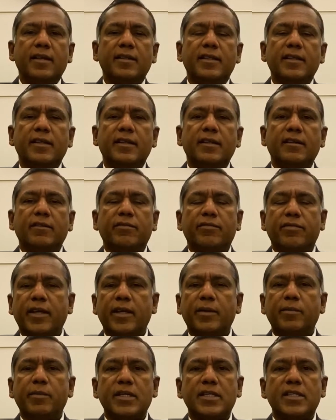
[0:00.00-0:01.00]
the
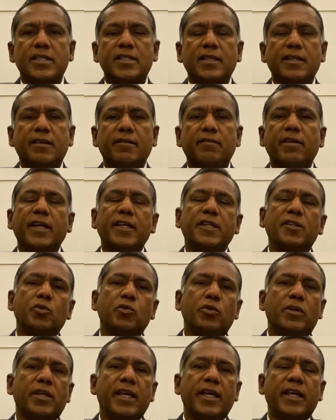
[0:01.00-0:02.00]
famous
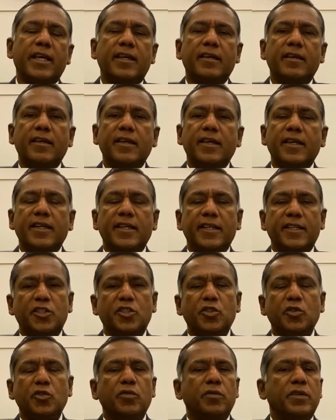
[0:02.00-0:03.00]
Y2K
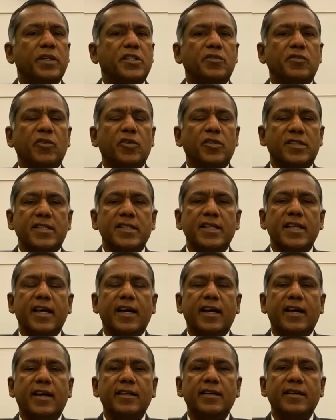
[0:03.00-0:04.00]
issue which was
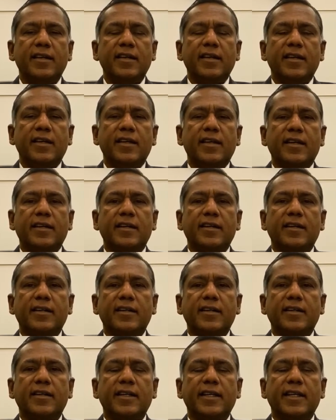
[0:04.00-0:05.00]
there
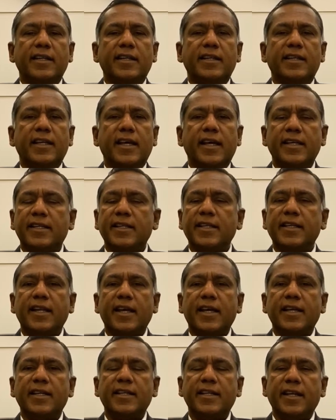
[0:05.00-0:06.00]
in
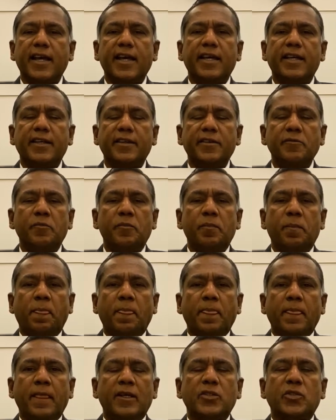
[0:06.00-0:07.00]
1999.
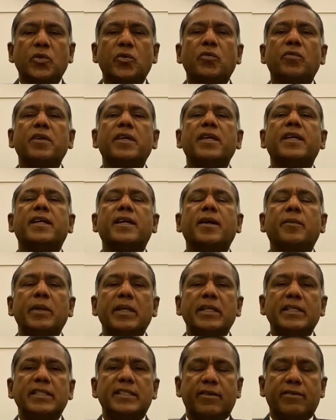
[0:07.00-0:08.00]
So we
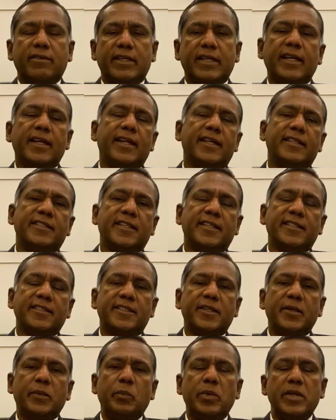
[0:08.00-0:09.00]
commenced our
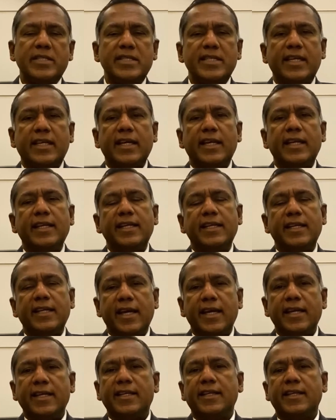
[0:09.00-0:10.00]
relationship basically in
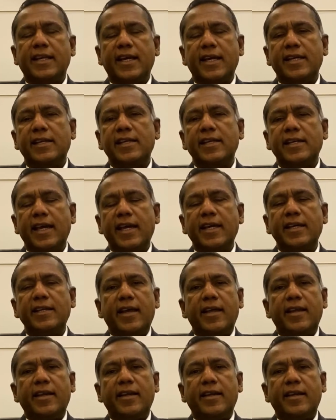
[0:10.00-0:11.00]
1998,
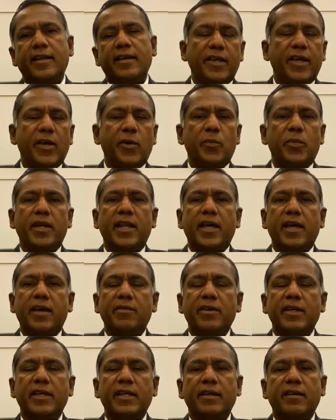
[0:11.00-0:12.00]
and we have been
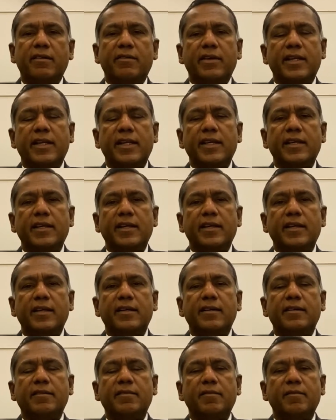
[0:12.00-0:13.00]
having a very
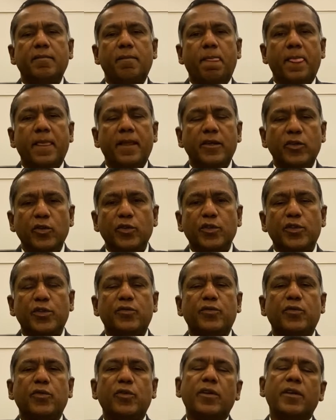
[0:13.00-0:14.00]

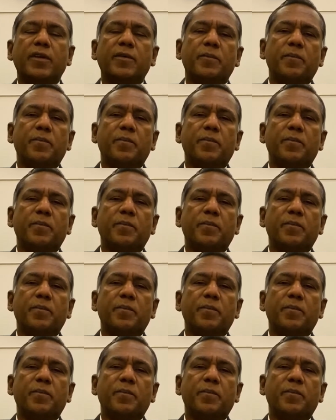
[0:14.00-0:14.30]
useful